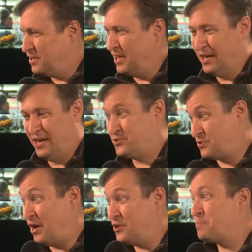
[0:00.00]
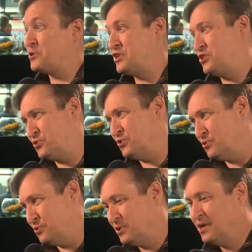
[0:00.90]
It's 100%
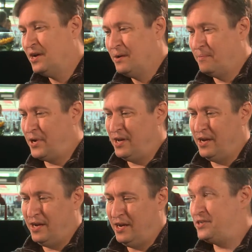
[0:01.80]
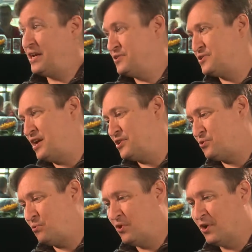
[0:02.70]
true, but it tends not
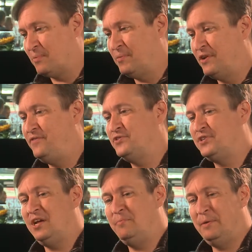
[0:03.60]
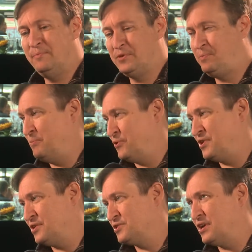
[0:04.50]
to work. But if you say to people
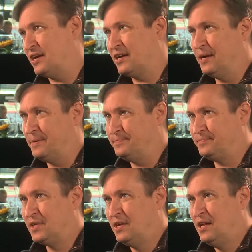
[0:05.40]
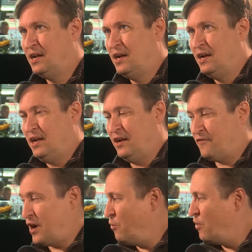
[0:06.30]
things like,
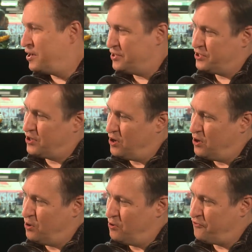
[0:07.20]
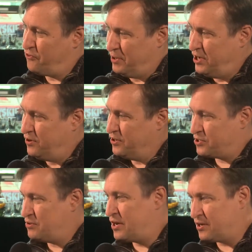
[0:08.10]
if I wanted to go from here to
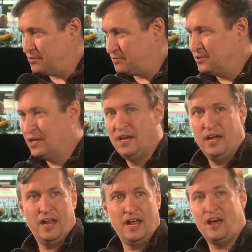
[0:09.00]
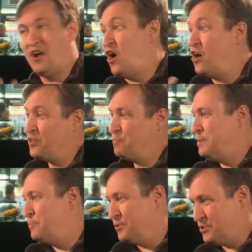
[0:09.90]
Krakow and I had all the
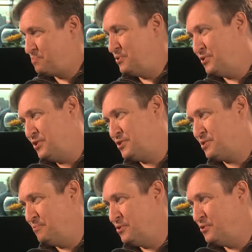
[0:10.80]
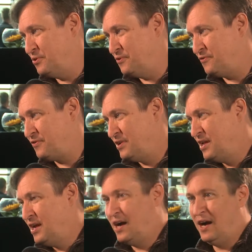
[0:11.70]
people in this building to move,
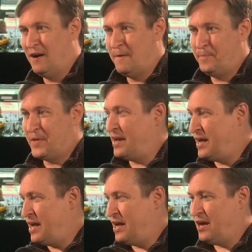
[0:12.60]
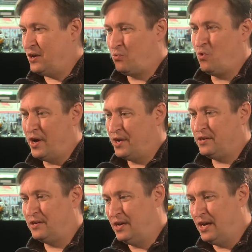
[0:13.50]
and I had
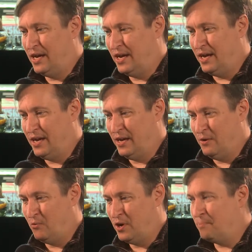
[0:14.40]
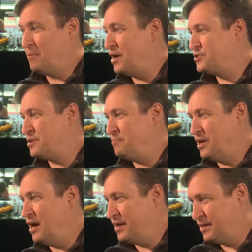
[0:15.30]
one Mazda
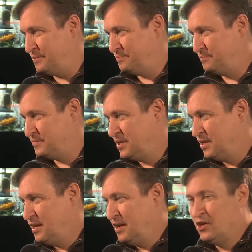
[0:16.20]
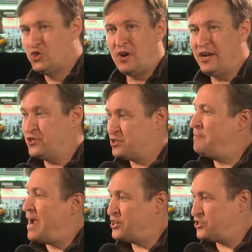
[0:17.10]
Miata, trying to
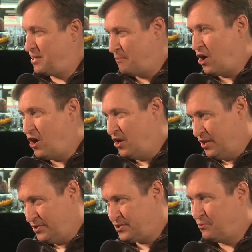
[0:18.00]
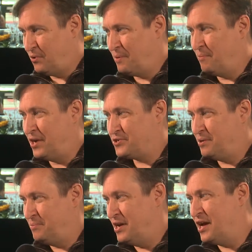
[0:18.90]
smash them all into one
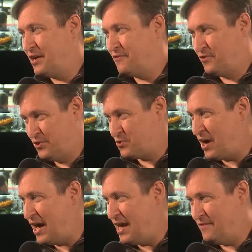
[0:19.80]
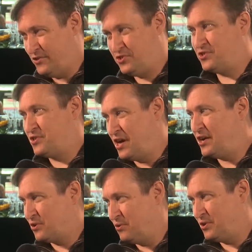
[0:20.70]
Mazda Miata for the drive is just
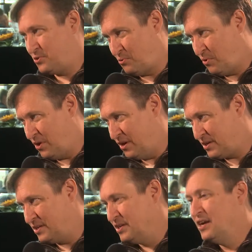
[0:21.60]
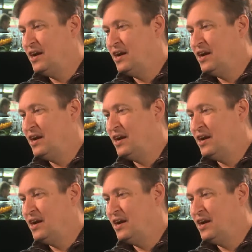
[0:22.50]
not going to work.